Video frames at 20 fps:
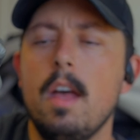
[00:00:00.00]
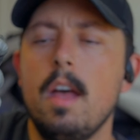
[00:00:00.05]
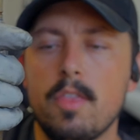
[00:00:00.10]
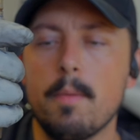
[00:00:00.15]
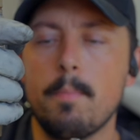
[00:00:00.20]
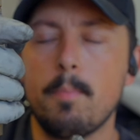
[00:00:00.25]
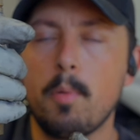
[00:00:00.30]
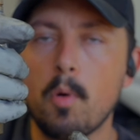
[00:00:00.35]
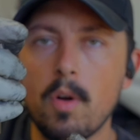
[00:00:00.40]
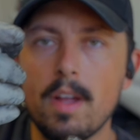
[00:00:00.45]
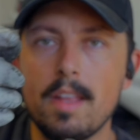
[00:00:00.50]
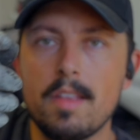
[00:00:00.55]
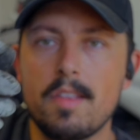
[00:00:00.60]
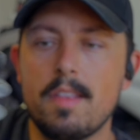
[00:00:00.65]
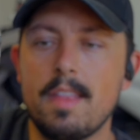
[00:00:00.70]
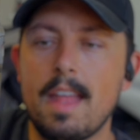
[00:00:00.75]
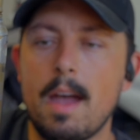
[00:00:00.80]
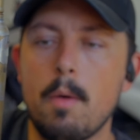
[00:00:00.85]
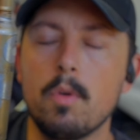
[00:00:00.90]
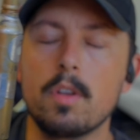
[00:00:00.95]
the points
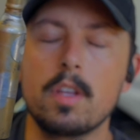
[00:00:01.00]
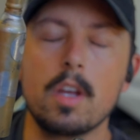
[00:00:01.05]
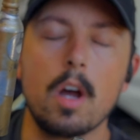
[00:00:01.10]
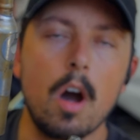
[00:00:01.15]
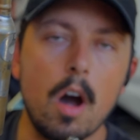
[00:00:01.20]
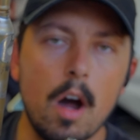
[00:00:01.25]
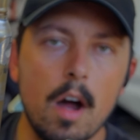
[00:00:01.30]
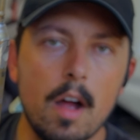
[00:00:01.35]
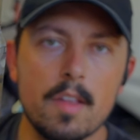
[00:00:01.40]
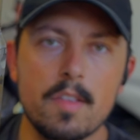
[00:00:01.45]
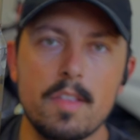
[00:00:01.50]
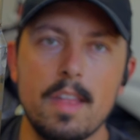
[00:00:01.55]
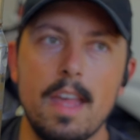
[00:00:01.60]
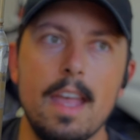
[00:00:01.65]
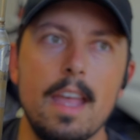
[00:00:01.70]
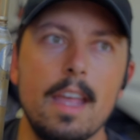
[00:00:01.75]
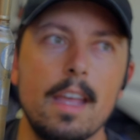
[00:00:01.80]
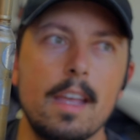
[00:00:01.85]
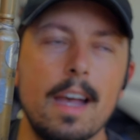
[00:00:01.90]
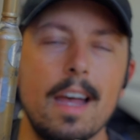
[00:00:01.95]
that would cause
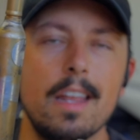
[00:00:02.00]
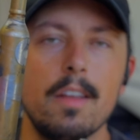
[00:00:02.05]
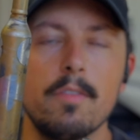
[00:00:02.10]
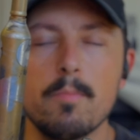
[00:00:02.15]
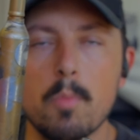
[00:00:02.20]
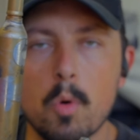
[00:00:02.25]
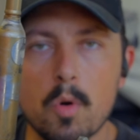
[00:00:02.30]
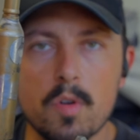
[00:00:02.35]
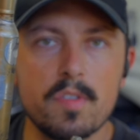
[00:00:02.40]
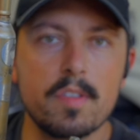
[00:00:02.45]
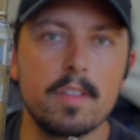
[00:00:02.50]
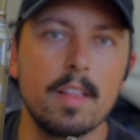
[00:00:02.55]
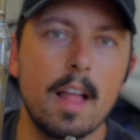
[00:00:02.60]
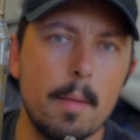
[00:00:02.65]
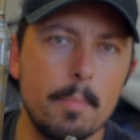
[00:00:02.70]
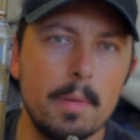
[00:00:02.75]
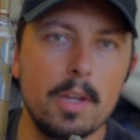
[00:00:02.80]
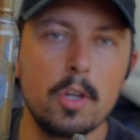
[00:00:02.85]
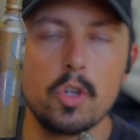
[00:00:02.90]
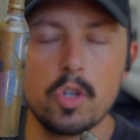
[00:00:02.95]
a kind of more
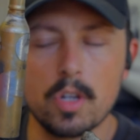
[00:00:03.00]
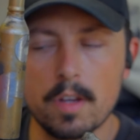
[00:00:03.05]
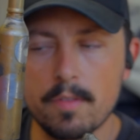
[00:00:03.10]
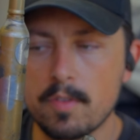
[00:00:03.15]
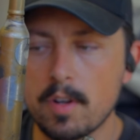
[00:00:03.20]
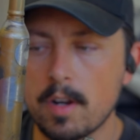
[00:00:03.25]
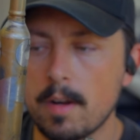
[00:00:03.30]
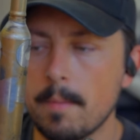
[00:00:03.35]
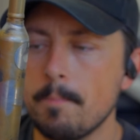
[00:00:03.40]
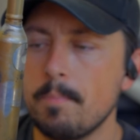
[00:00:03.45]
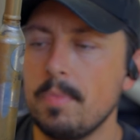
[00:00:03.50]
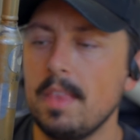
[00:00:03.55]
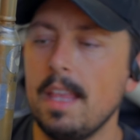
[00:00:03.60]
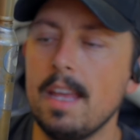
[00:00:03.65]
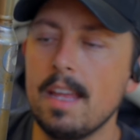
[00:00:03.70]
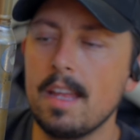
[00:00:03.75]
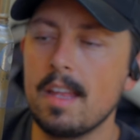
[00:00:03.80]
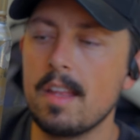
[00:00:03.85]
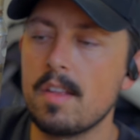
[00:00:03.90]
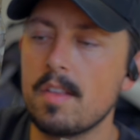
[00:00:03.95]
sloppy shifter
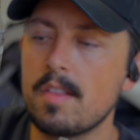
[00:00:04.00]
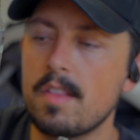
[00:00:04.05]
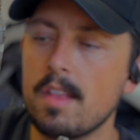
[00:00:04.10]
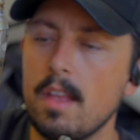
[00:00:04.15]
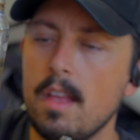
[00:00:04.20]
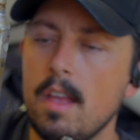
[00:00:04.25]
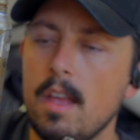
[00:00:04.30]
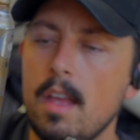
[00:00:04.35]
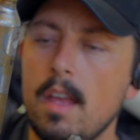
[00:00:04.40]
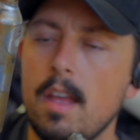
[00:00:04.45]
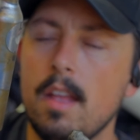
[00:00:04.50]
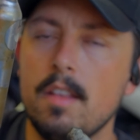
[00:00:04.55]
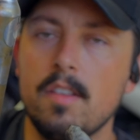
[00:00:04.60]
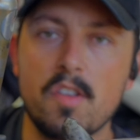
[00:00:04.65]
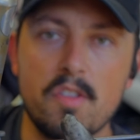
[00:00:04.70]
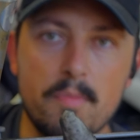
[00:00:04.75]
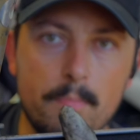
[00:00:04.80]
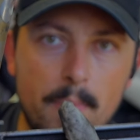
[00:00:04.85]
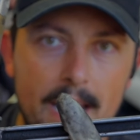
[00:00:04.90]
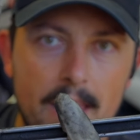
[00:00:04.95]
is,
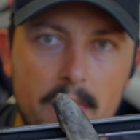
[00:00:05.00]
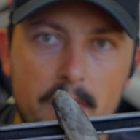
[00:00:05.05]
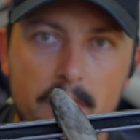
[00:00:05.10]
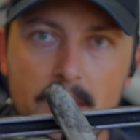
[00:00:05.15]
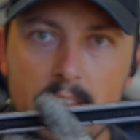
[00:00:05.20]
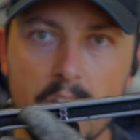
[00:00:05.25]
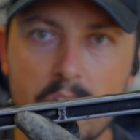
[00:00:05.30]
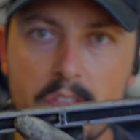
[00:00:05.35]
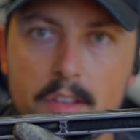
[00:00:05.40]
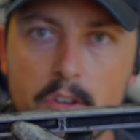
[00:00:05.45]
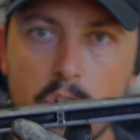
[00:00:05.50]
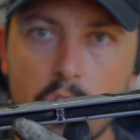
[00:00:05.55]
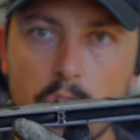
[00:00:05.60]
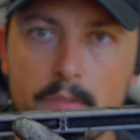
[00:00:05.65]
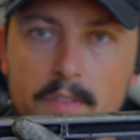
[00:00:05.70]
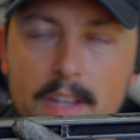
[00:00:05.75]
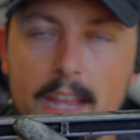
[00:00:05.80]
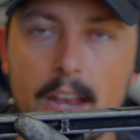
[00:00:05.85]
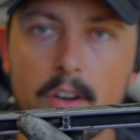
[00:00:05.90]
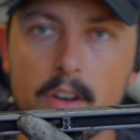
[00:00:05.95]
despite this
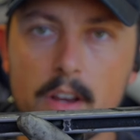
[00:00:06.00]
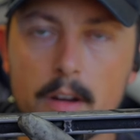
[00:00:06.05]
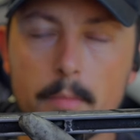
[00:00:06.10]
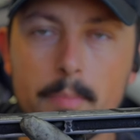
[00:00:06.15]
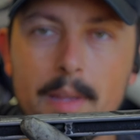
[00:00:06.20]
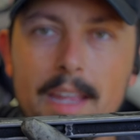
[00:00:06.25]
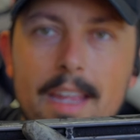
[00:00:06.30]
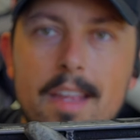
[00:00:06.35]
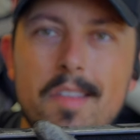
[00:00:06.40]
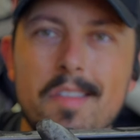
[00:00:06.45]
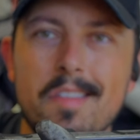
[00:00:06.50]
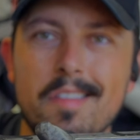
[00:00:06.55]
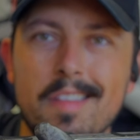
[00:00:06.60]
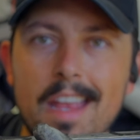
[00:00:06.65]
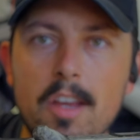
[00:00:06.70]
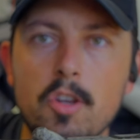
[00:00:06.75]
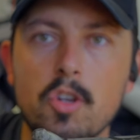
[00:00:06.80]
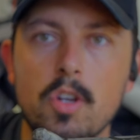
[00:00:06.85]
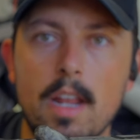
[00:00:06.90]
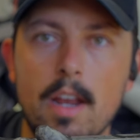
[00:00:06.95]
shift carrier being
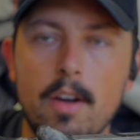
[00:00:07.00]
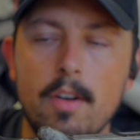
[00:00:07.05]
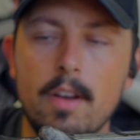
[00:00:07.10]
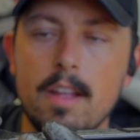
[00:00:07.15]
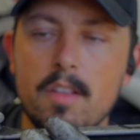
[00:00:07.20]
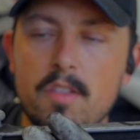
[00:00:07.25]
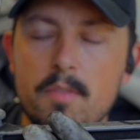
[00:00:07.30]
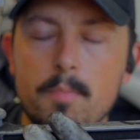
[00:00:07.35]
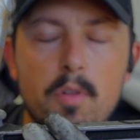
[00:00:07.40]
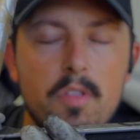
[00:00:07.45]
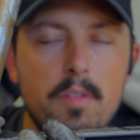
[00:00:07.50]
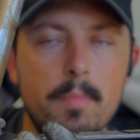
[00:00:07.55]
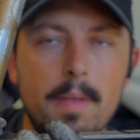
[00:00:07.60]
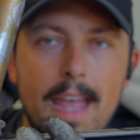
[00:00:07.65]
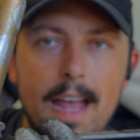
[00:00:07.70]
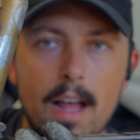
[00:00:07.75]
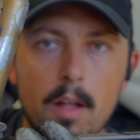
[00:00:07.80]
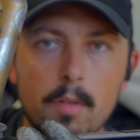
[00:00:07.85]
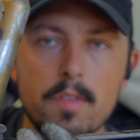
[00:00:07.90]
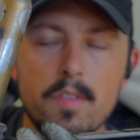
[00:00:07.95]
stationary, it's supposed to be
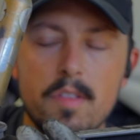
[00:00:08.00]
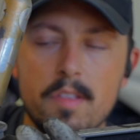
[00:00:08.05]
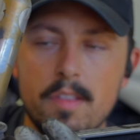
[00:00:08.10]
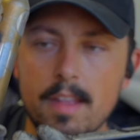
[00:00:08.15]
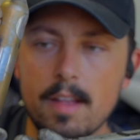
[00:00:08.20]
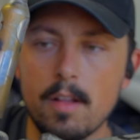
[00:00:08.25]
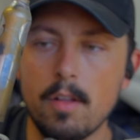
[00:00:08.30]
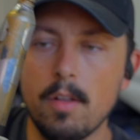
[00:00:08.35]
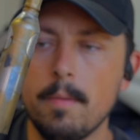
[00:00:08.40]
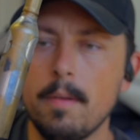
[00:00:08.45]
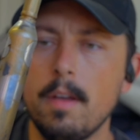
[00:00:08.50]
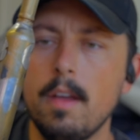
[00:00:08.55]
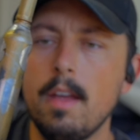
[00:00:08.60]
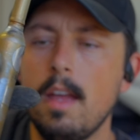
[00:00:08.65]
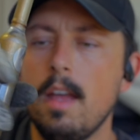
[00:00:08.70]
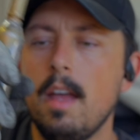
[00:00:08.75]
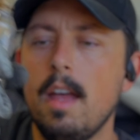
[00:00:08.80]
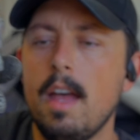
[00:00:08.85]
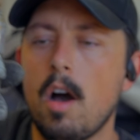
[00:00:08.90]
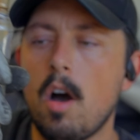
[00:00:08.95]
held still.
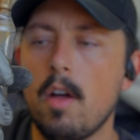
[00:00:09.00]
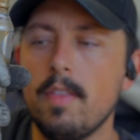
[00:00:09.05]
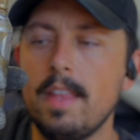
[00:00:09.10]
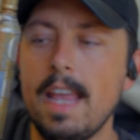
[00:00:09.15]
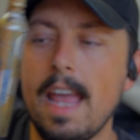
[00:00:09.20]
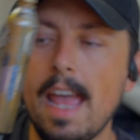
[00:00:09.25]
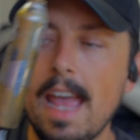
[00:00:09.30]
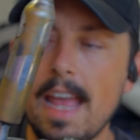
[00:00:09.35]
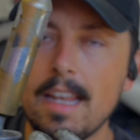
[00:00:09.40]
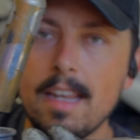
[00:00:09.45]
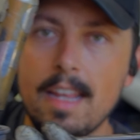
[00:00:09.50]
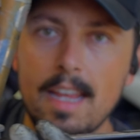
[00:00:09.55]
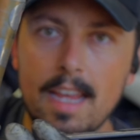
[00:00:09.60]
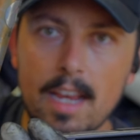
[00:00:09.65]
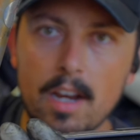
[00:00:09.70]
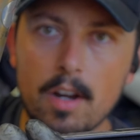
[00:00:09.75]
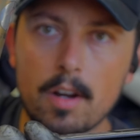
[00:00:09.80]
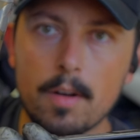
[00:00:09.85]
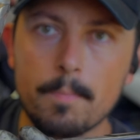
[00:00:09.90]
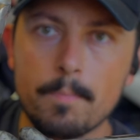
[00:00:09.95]
On the end
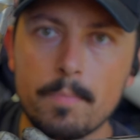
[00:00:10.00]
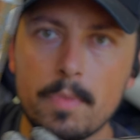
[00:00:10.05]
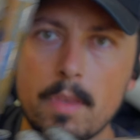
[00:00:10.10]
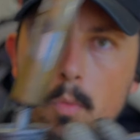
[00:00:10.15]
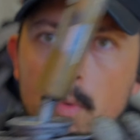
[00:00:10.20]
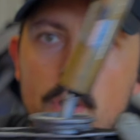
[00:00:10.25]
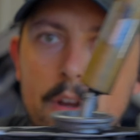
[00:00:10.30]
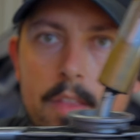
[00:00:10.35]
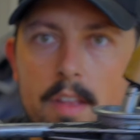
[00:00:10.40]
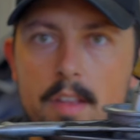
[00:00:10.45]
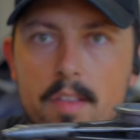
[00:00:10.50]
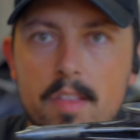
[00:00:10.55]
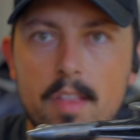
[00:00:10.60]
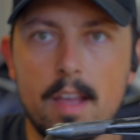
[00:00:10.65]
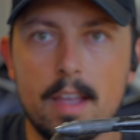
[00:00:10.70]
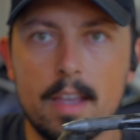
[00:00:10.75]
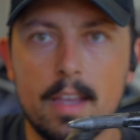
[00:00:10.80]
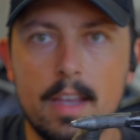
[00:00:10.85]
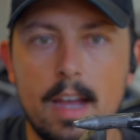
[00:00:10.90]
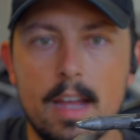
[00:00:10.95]
here, where this
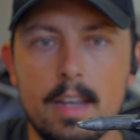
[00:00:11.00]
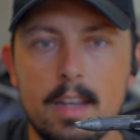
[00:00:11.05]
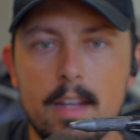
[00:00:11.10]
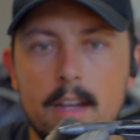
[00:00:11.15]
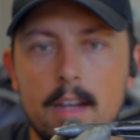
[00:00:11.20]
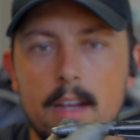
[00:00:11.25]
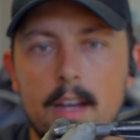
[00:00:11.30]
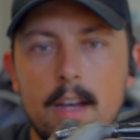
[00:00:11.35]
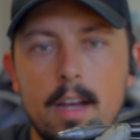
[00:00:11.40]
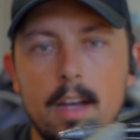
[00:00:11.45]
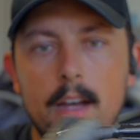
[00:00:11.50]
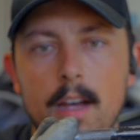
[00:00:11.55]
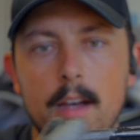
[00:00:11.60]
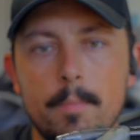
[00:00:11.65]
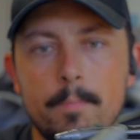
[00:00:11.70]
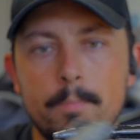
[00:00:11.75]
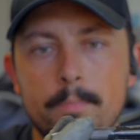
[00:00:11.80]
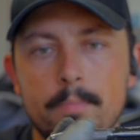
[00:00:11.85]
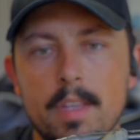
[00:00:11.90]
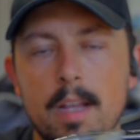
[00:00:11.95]
like kind
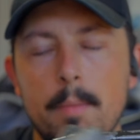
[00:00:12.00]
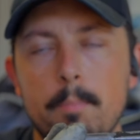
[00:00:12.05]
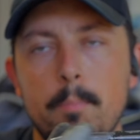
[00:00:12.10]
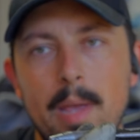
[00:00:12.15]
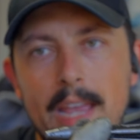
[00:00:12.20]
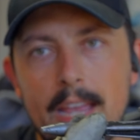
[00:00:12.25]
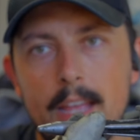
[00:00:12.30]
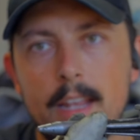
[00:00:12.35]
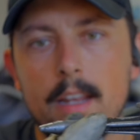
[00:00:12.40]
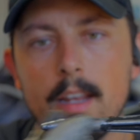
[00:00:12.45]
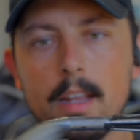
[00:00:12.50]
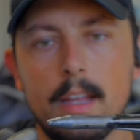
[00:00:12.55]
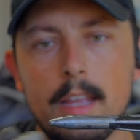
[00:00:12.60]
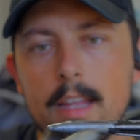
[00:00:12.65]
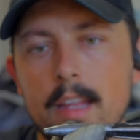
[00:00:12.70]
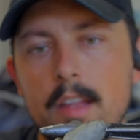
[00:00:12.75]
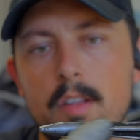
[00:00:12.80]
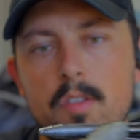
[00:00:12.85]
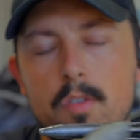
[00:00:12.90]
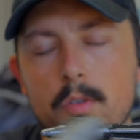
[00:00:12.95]
of pin
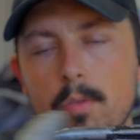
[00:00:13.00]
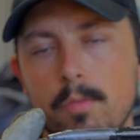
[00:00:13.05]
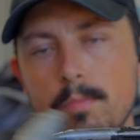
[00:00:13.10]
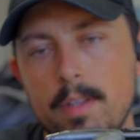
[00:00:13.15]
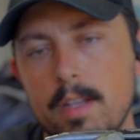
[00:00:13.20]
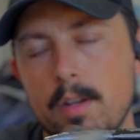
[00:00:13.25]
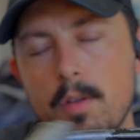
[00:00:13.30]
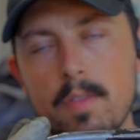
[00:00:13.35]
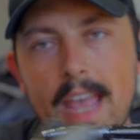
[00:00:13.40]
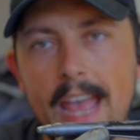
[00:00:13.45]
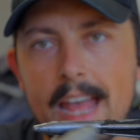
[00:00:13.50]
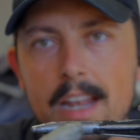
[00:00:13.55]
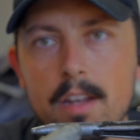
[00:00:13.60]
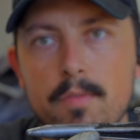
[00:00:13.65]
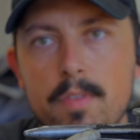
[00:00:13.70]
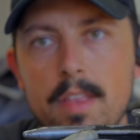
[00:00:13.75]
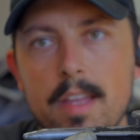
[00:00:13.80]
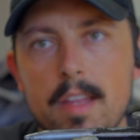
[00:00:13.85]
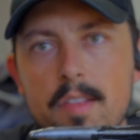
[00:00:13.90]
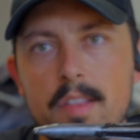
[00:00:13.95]
is, or you know, the end
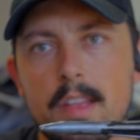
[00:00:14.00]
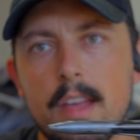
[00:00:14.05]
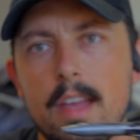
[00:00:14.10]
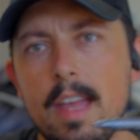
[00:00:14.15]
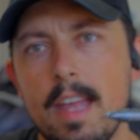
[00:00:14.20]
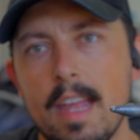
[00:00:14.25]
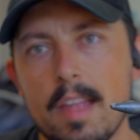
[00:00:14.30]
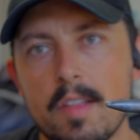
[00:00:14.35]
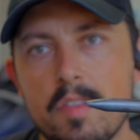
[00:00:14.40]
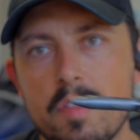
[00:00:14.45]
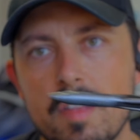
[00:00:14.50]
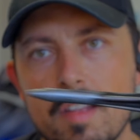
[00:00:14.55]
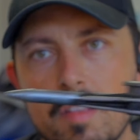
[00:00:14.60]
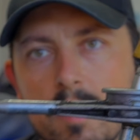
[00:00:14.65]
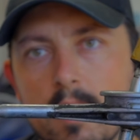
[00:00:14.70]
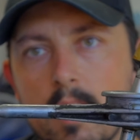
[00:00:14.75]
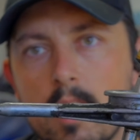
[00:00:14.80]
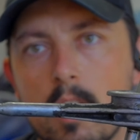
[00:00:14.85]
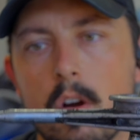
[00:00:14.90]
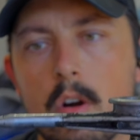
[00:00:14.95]
of this, it sits
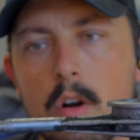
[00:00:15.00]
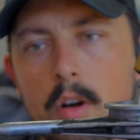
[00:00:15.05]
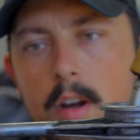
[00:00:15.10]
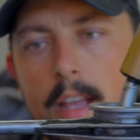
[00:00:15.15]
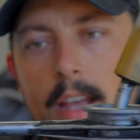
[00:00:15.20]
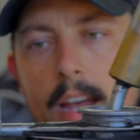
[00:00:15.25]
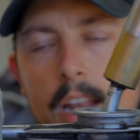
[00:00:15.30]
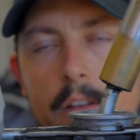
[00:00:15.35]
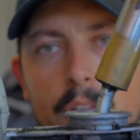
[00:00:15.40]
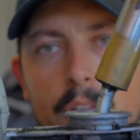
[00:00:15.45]
in the car in kind